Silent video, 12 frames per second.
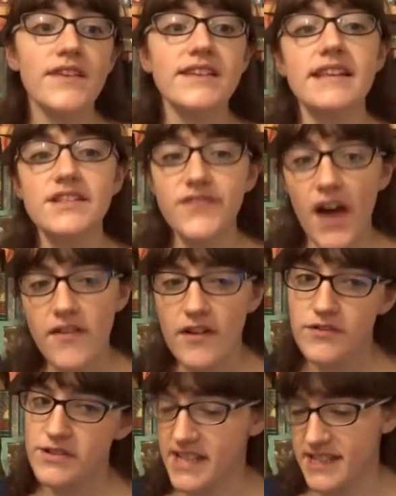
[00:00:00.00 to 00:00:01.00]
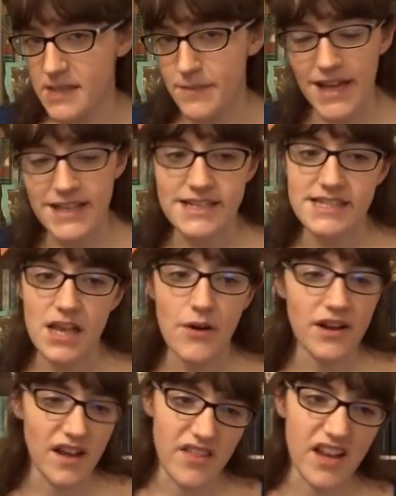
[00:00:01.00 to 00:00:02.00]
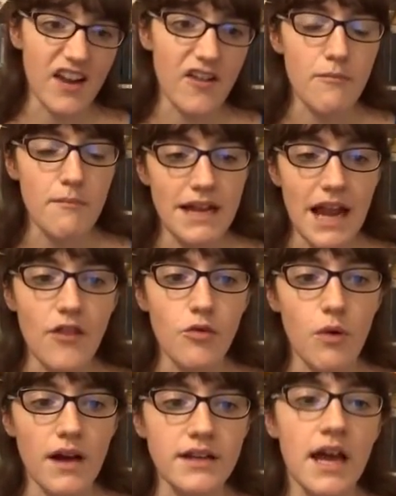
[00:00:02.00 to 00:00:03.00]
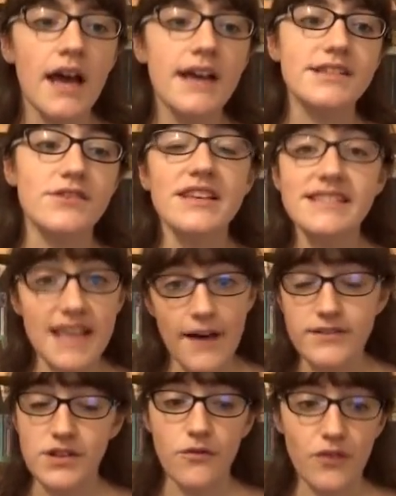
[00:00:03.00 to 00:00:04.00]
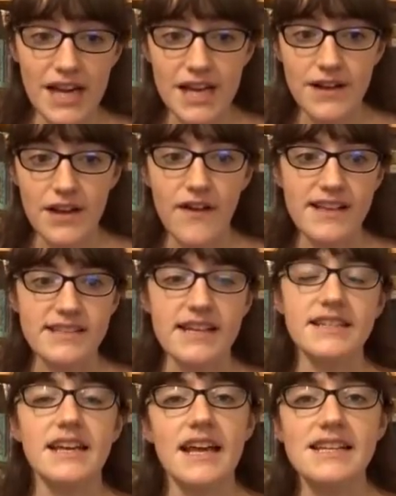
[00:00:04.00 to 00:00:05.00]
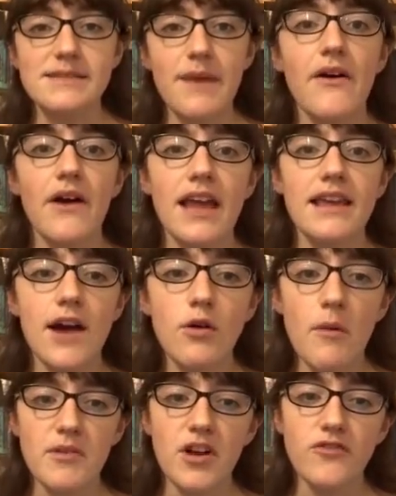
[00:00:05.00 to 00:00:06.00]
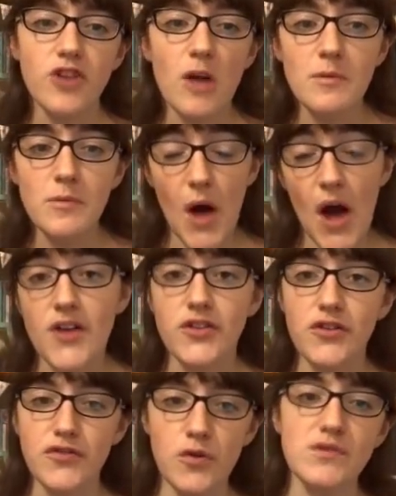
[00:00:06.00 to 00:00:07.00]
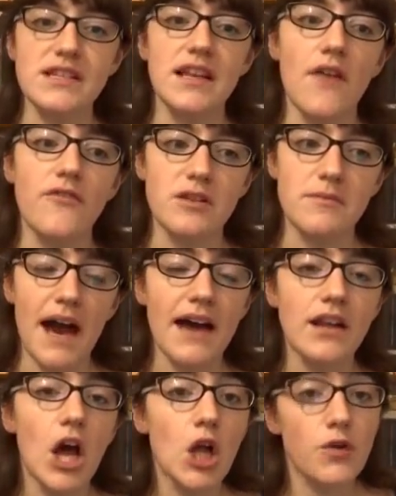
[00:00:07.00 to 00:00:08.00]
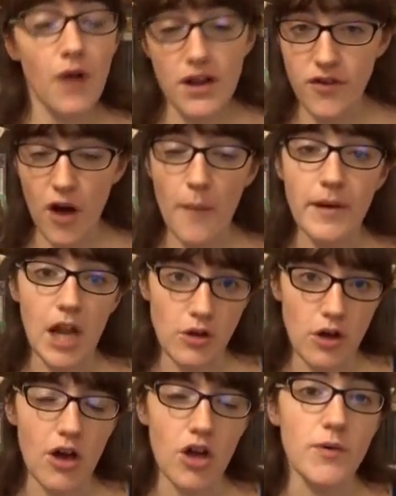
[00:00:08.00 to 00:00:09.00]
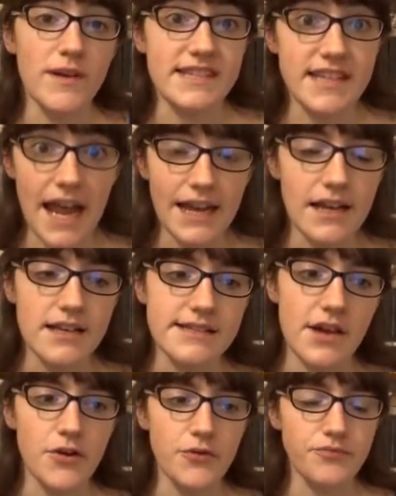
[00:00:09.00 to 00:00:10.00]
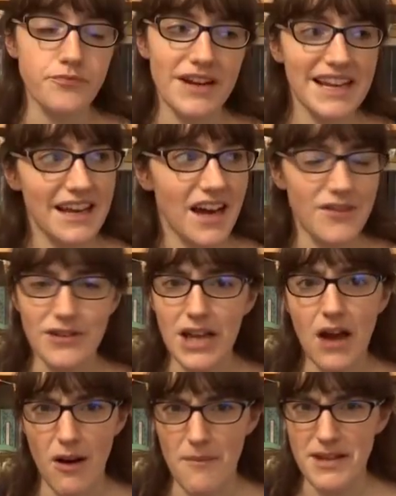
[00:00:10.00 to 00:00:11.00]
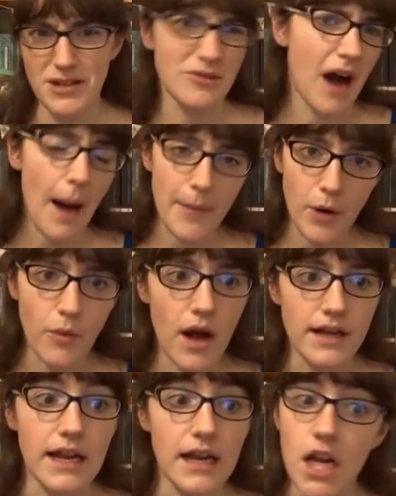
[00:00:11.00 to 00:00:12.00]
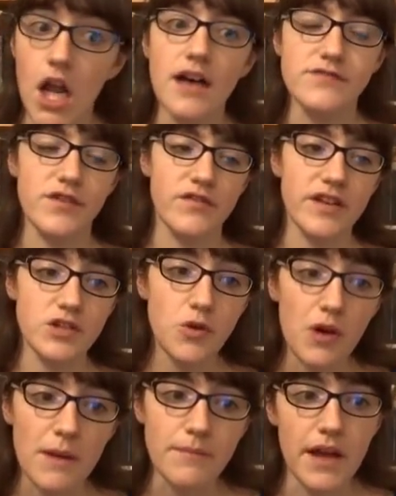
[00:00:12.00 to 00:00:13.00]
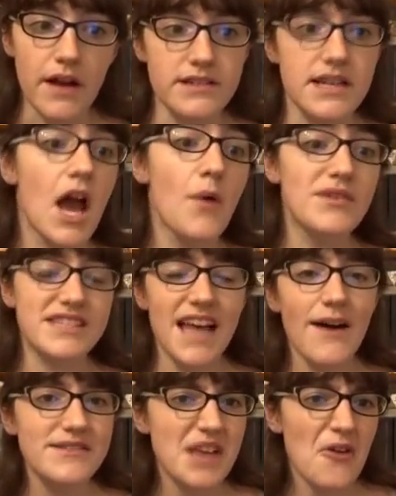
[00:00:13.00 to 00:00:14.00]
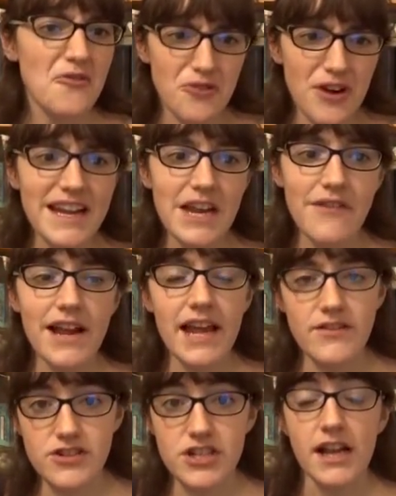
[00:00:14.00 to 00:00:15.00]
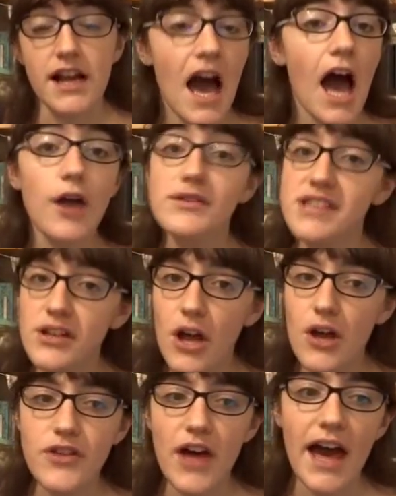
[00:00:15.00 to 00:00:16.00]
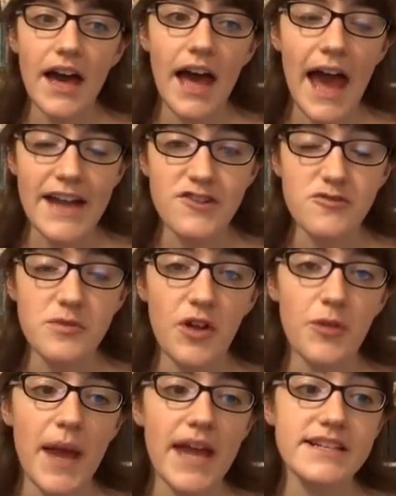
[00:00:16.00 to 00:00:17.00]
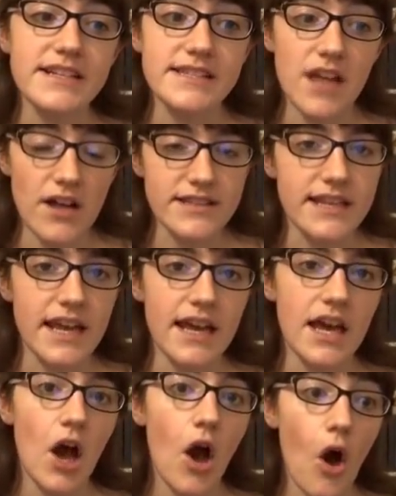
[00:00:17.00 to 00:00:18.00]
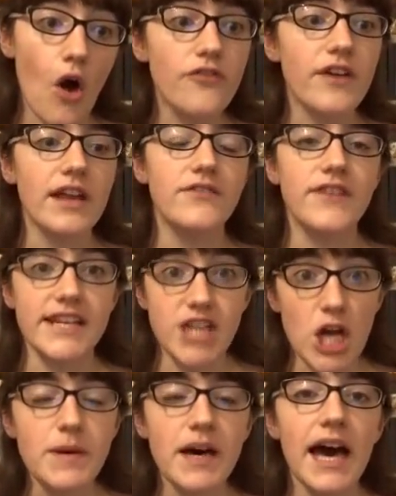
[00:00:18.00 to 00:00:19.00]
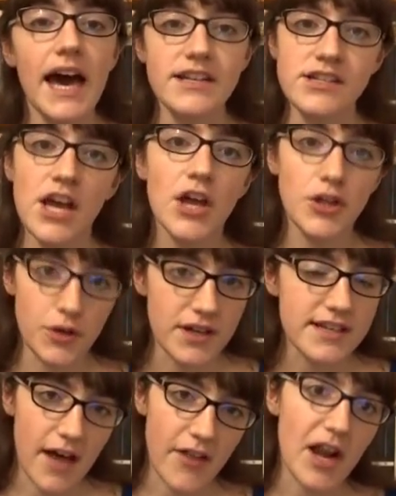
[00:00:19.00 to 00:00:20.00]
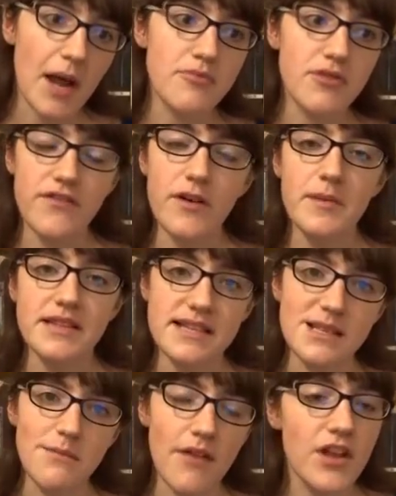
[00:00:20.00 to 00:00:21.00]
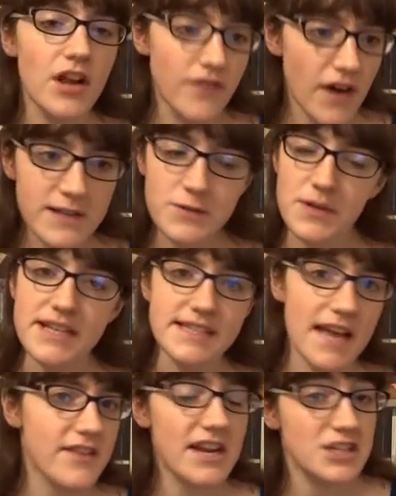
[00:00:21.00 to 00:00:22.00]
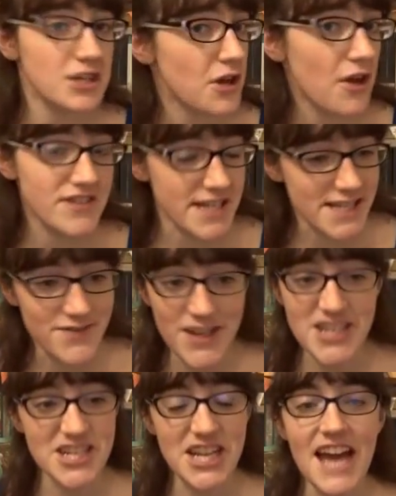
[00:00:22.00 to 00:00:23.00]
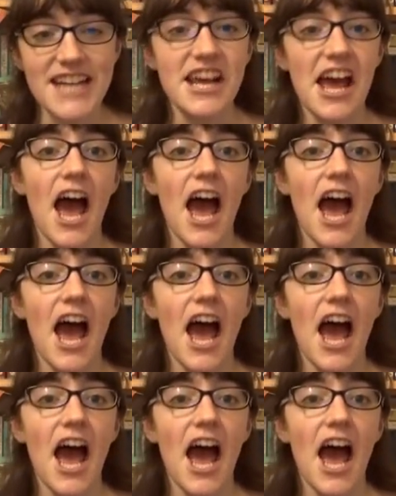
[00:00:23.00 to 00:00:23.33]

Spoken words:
This is 560 pages, so another kind of mid-length one. So this sounds really, really fascinating. It is about a young woman of noble birth who falls in love with a man quite far below her who is a tailor, so really kind of lower, middle, upper working class for the Victorian period, which sounds really, really interesting. I also know that Anne from Beyond the Pages started it off in Victober, and you can tell that I'm pre-filming this a month in advance when I say that I don't know if she has finished it yet,